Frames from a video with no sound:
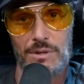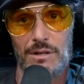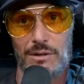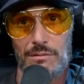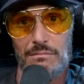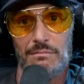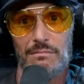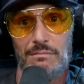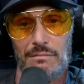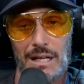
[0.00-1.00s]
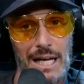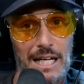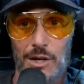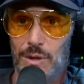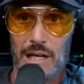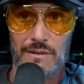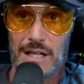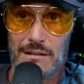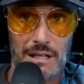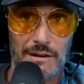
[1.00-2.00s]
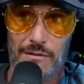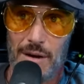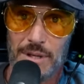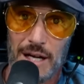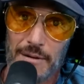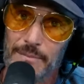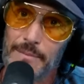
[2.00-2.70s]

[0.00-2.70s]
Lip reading: dude. And you know what he never did? He never vaped again.